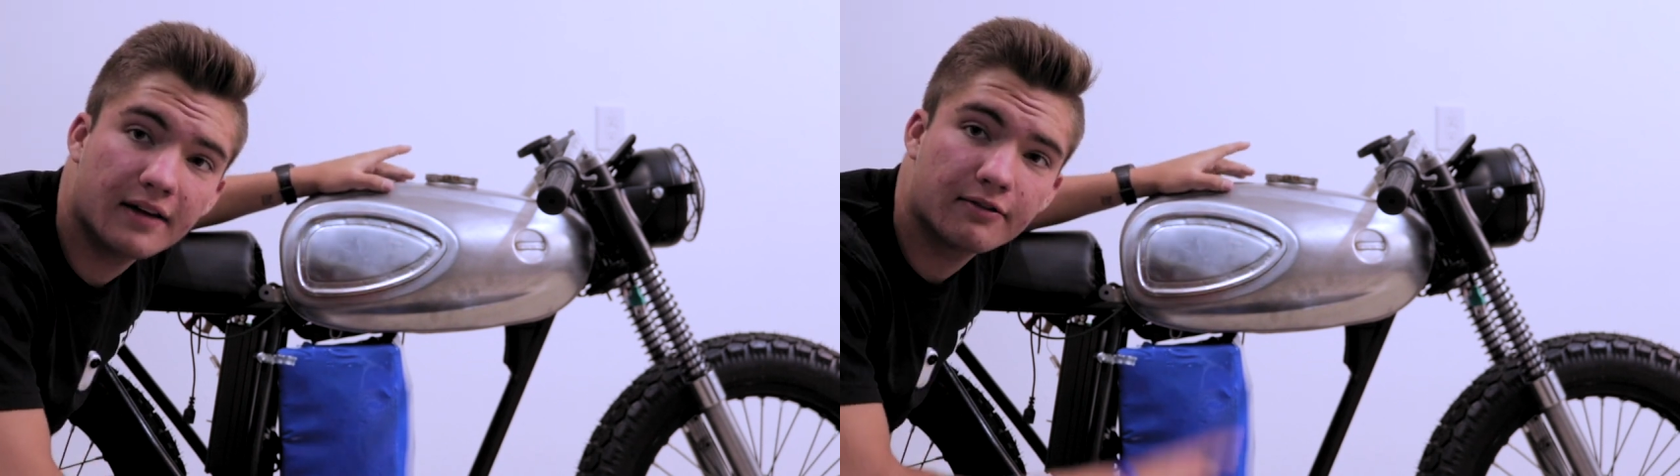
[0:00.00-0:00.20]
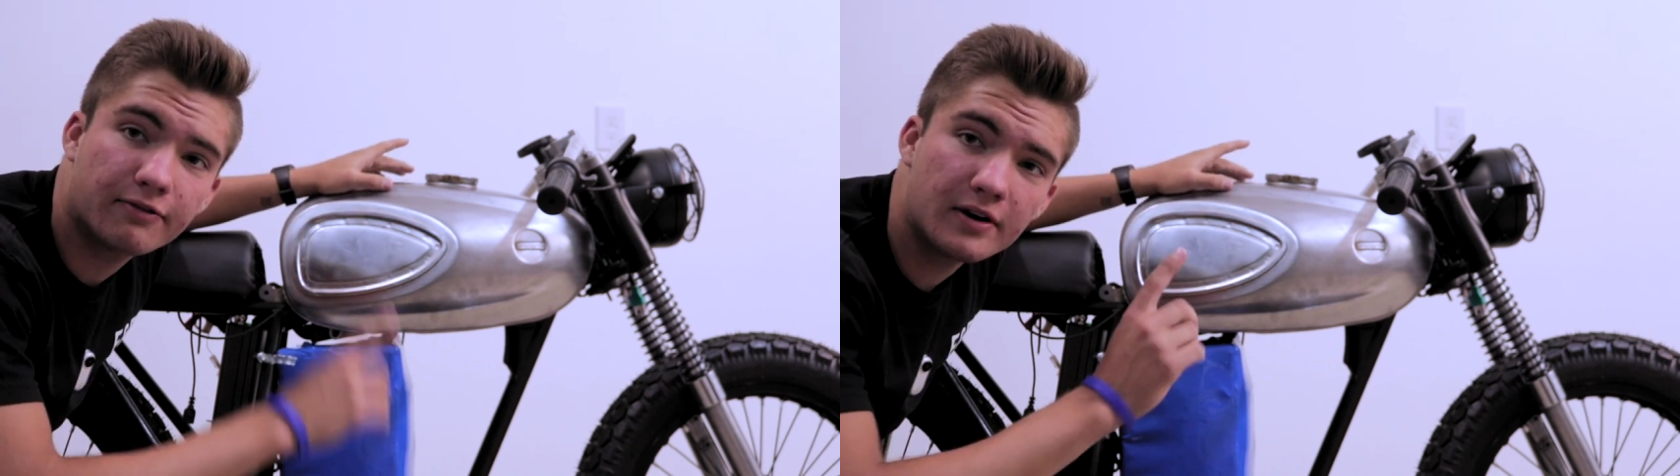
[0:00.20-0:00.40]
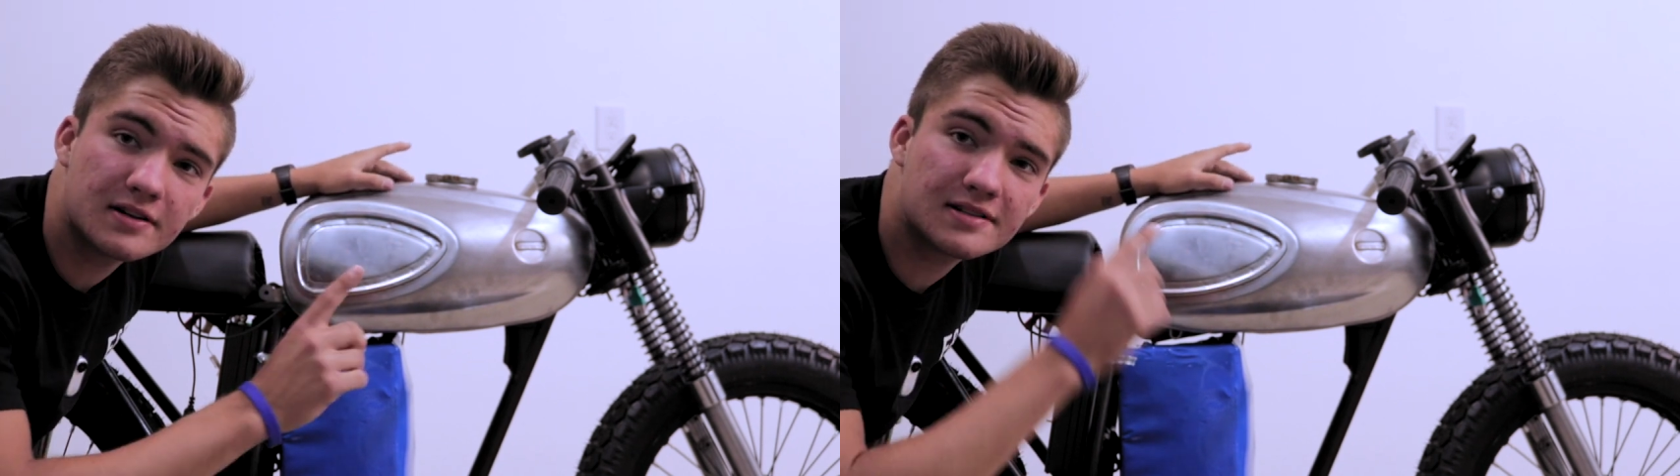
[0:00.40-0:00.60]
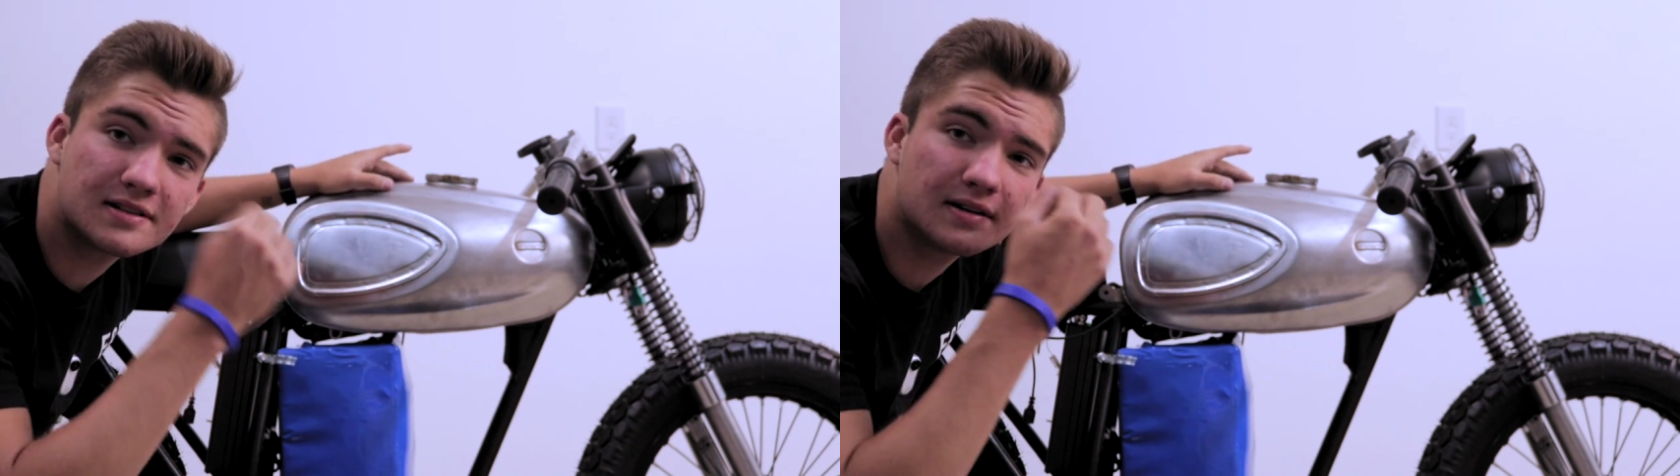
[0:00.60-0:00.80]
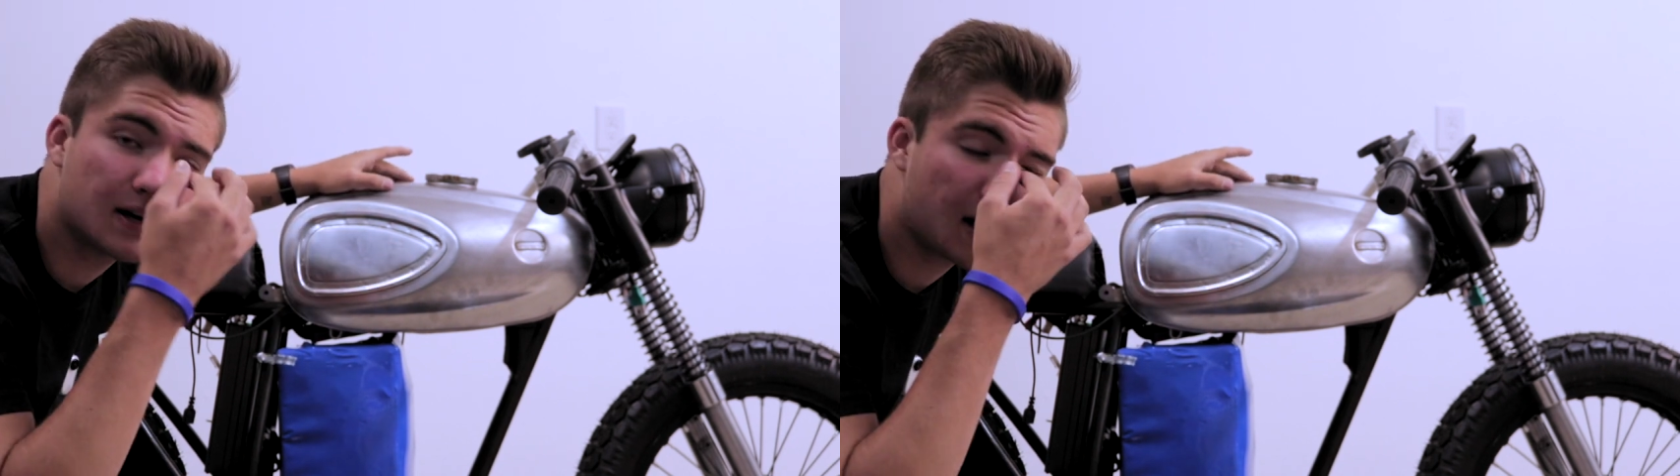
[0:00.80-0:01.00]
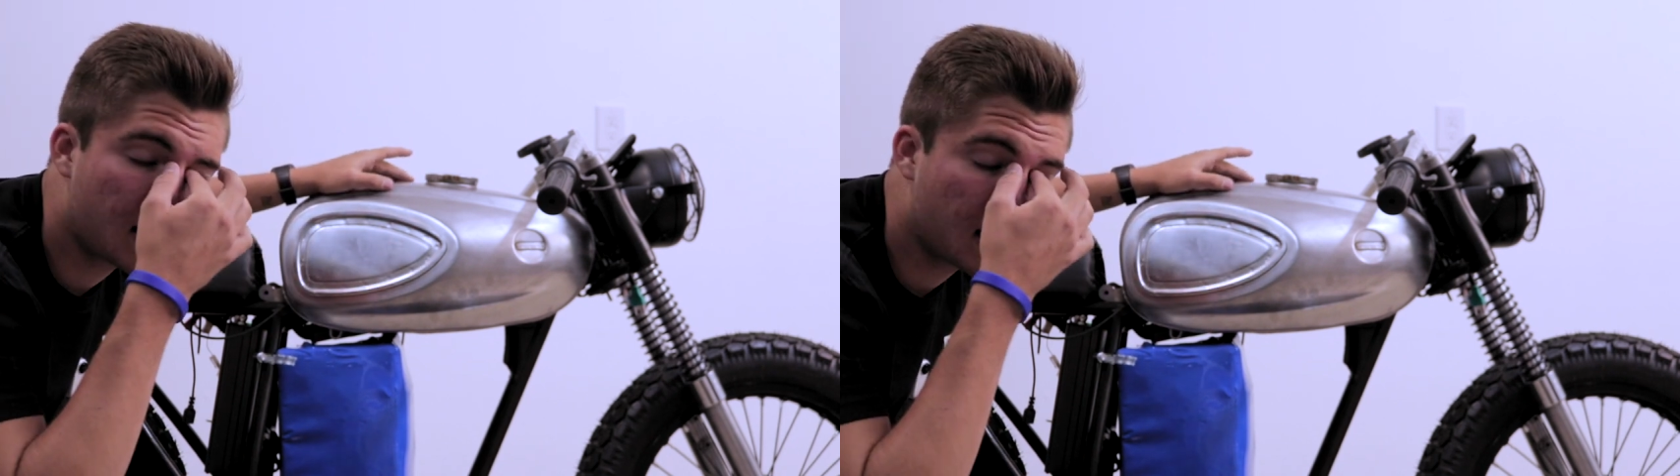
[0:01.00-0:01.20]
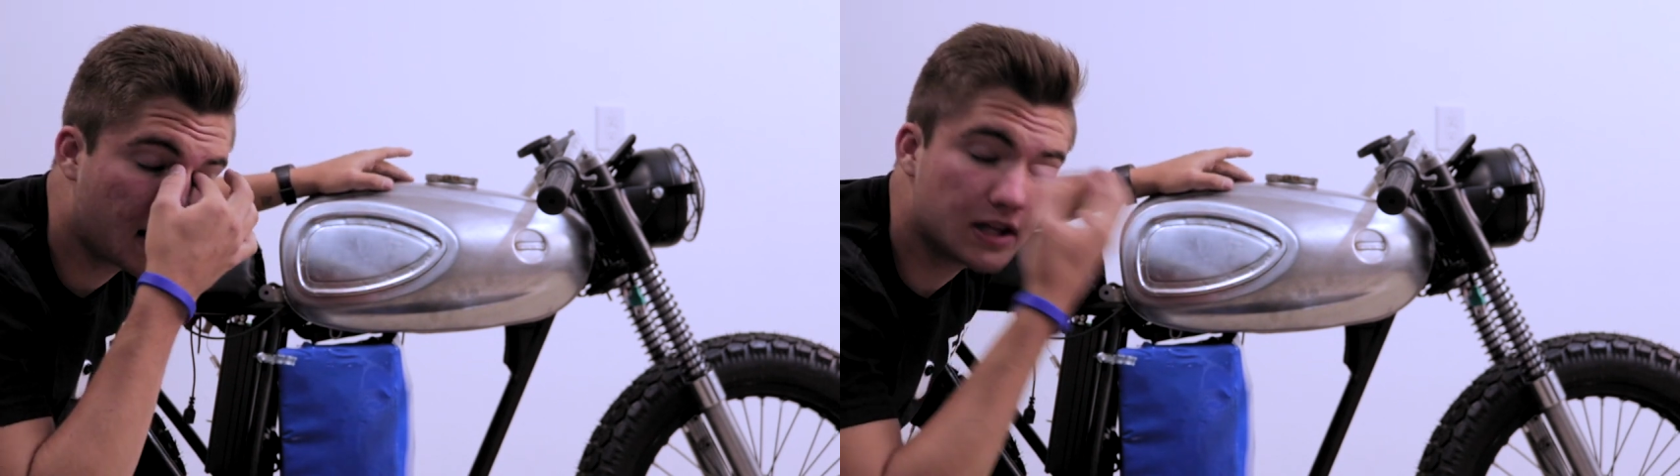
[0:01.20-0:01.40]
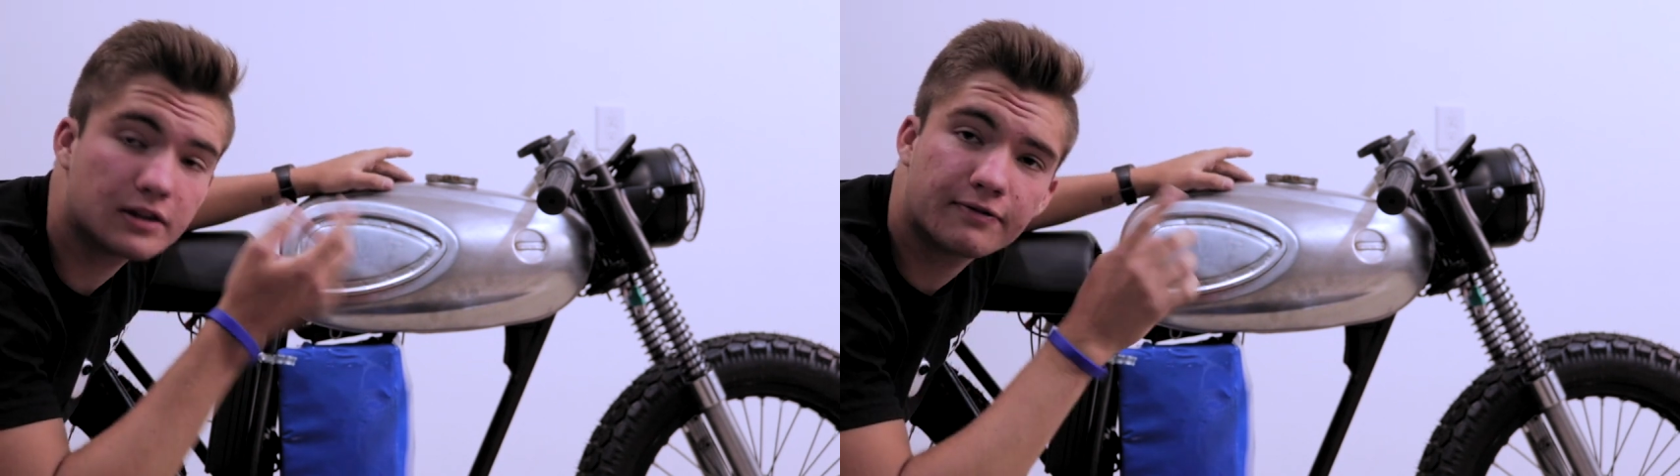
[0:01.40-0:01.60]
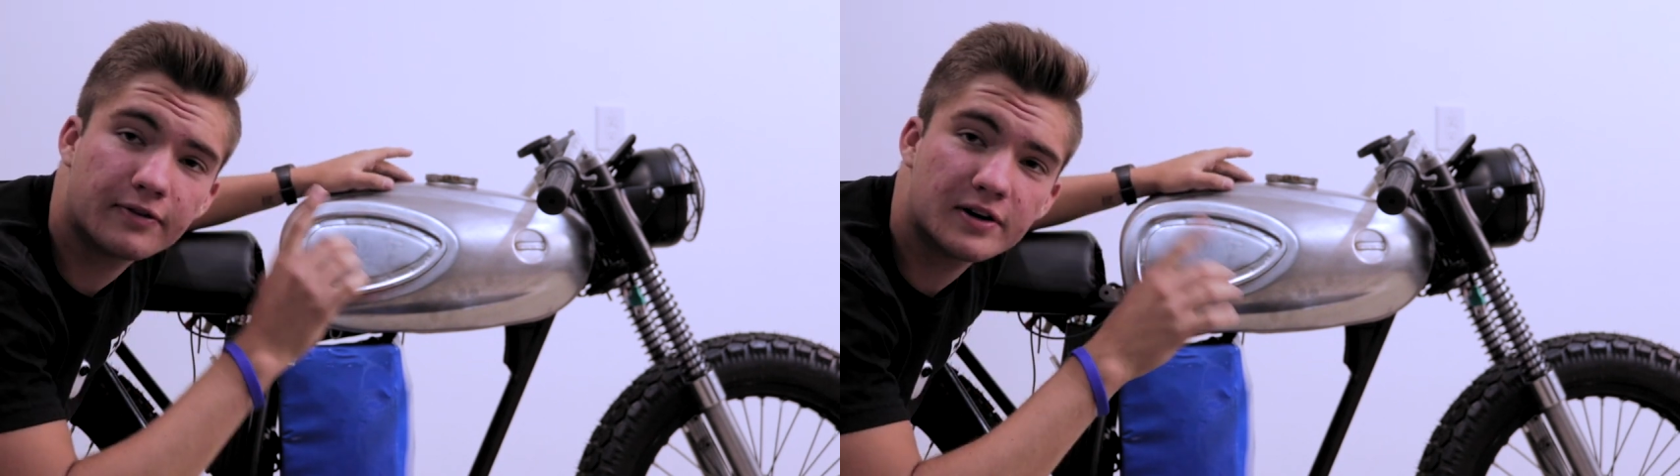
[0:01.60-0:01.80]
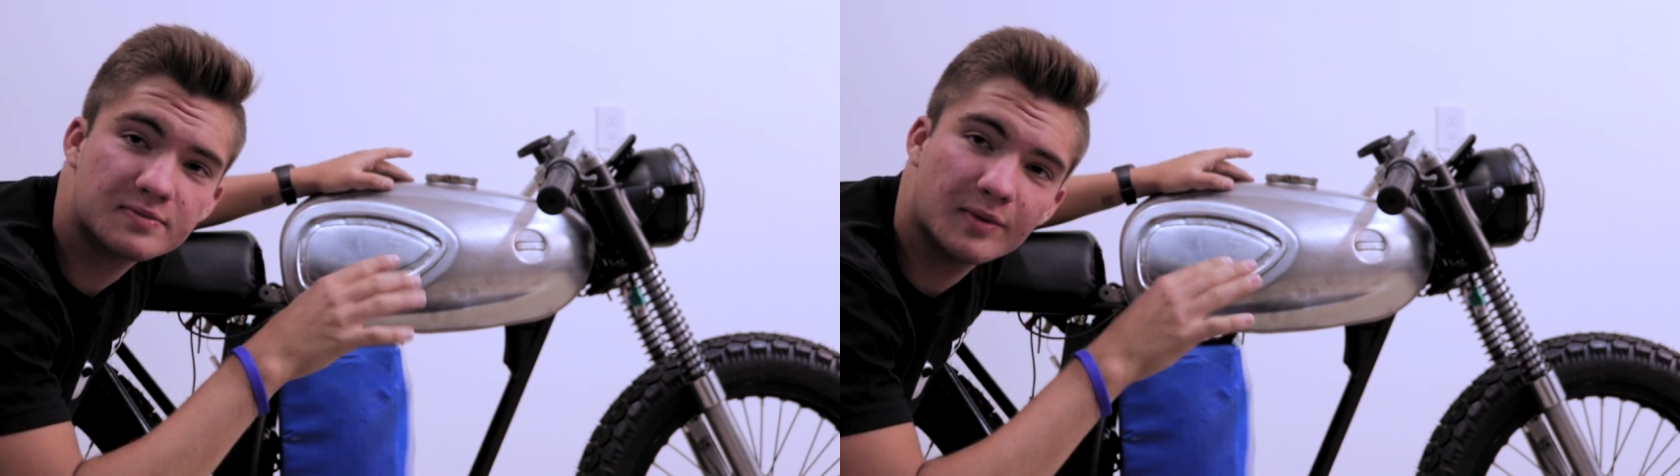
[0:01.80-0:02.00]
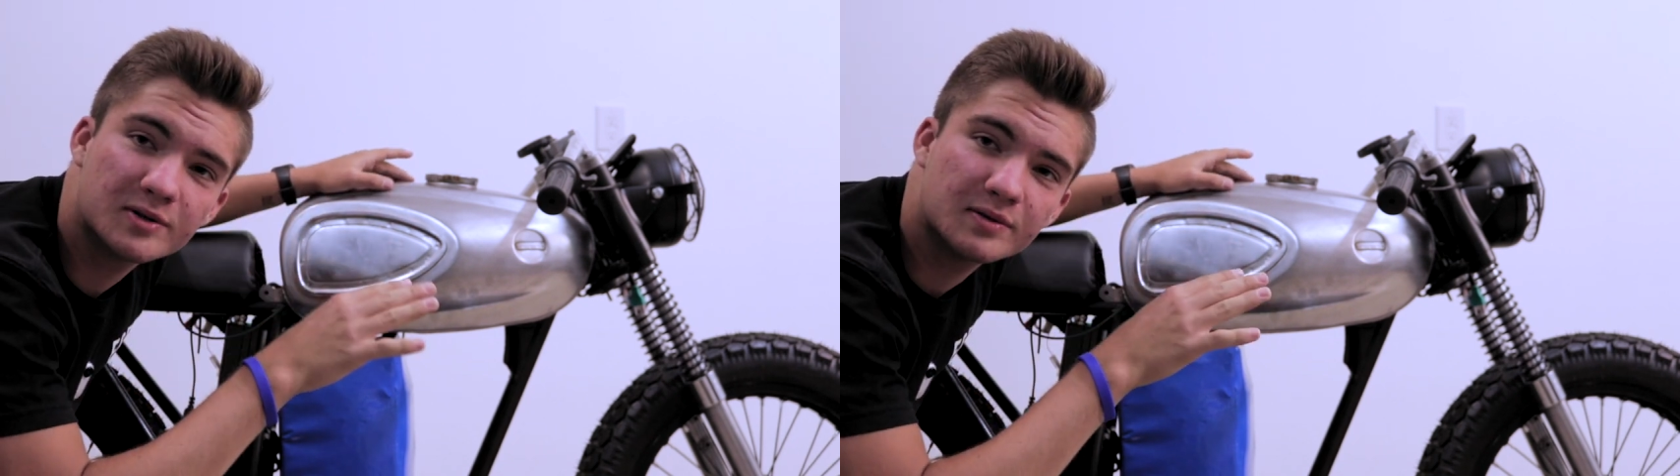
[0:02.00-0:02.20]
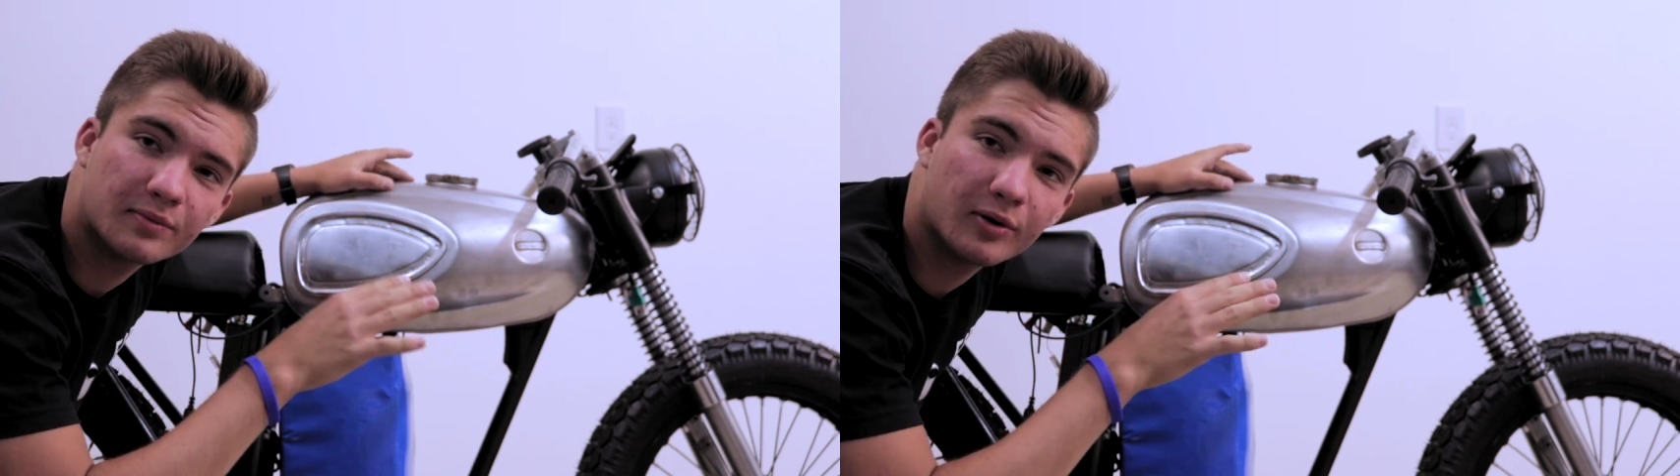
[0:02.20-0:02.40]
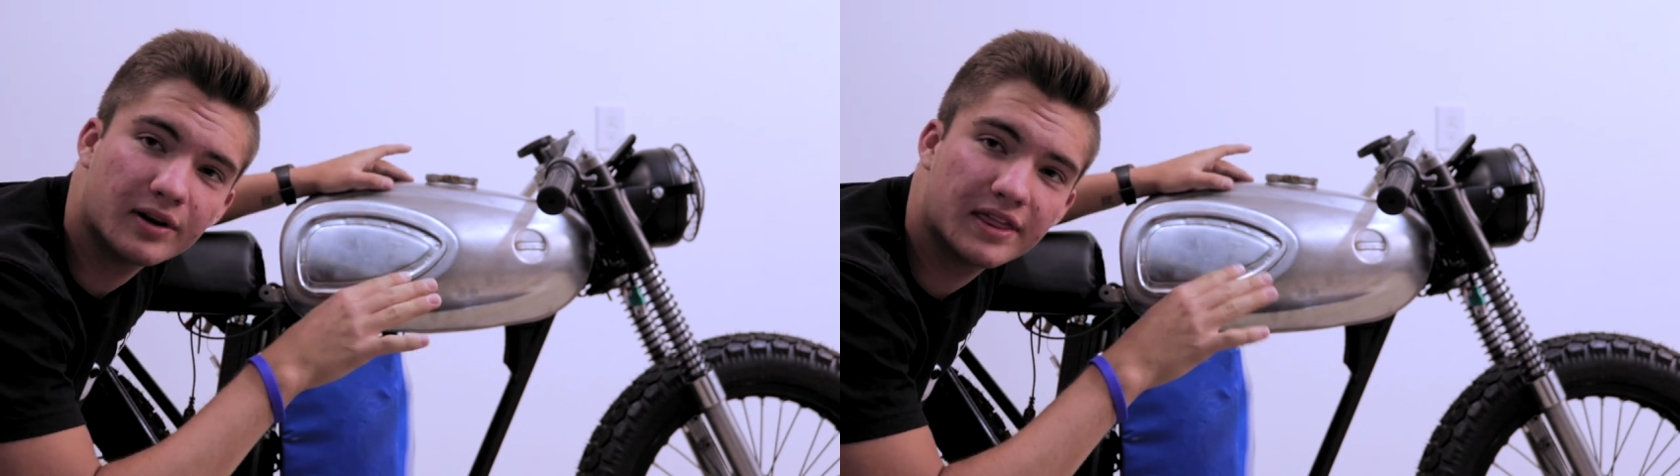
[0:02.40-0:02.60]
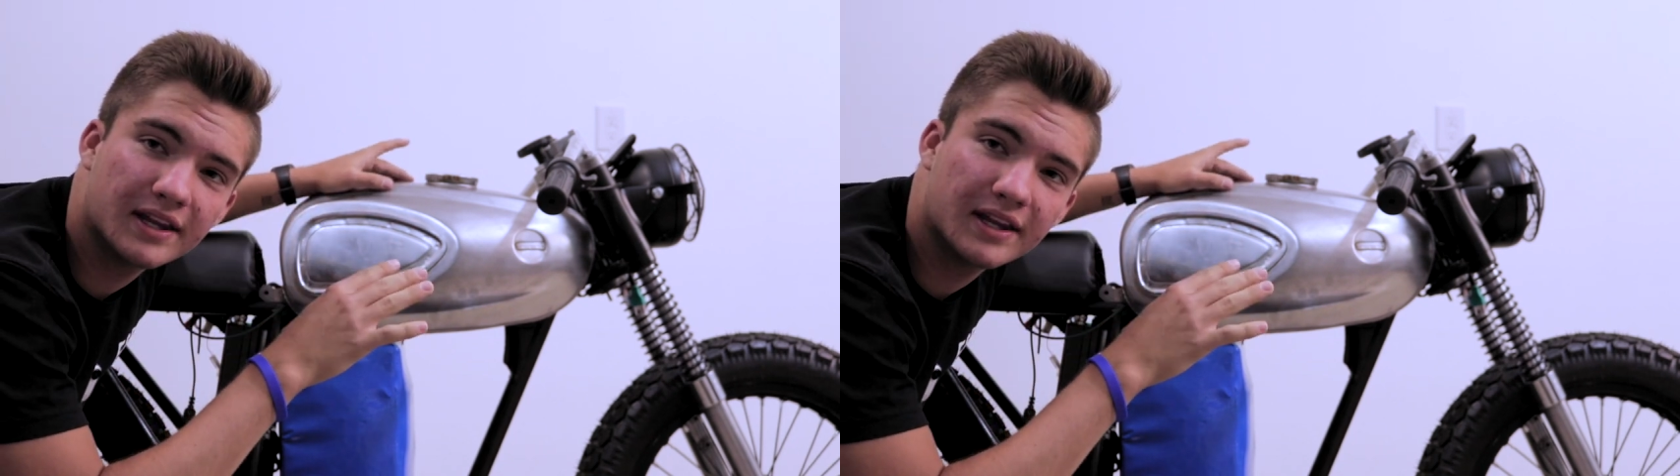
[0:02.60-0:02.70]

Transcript: And first, I think the first most important